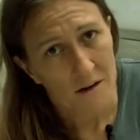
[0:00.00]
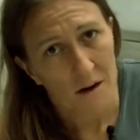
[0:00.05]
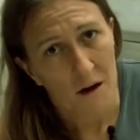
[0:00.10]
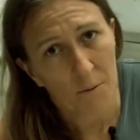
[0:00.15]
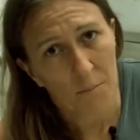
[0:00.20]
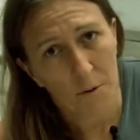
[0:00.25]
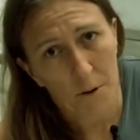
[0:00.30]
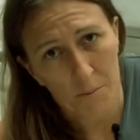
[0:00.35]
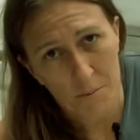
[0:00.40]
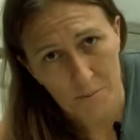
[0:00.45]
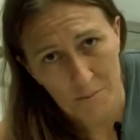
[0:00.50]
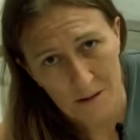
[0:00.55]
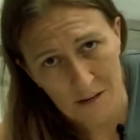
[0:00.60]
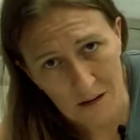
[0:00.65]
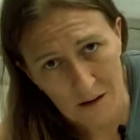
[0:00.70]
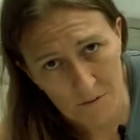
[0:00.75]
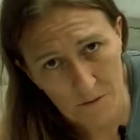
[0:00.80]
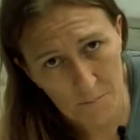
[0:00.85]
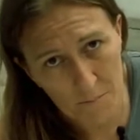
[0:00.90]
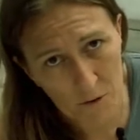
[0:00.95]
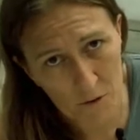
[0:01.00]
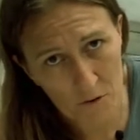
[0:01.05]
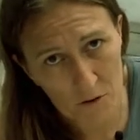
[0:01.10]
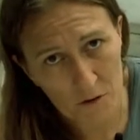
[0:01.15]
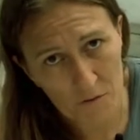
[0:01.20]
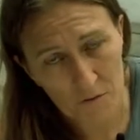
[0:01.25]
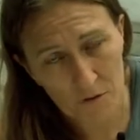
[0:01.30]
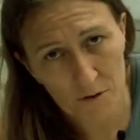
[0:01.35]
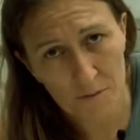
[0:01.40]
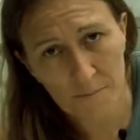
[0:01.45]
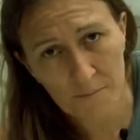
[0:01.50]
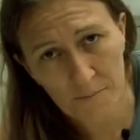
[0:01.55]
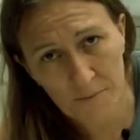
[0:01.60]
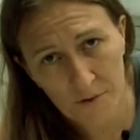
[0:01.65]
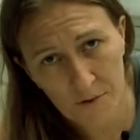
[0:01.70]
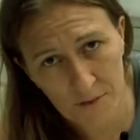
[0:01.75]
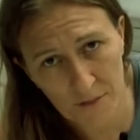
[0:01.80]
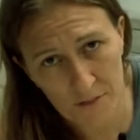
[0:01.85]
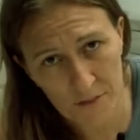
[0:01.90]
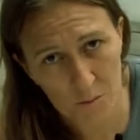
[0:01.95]
I'll probably cover both of them
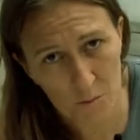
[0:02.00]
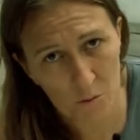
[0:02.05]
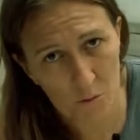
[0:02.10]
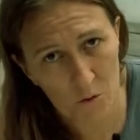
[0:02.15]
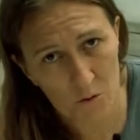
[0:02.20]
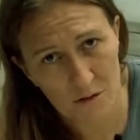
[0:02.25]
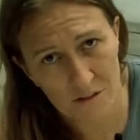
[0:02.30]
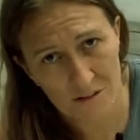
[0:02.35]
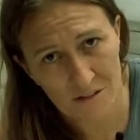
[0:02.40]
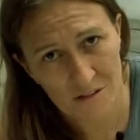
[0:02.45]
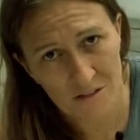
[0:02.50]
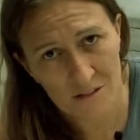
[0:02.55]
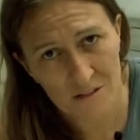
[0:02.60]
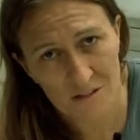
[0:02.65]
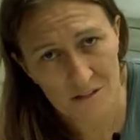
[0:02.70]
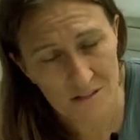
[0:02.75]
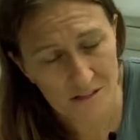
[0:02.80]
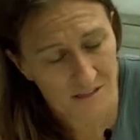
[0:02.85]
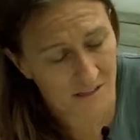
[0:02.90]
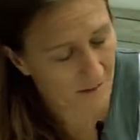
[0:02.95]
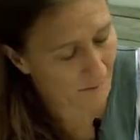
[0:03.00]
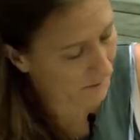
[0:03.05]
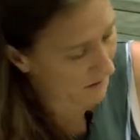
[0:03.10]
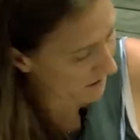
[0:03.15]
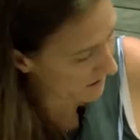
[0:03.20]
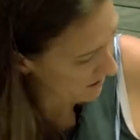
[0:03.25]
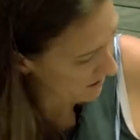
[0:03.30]
so that they're watered similar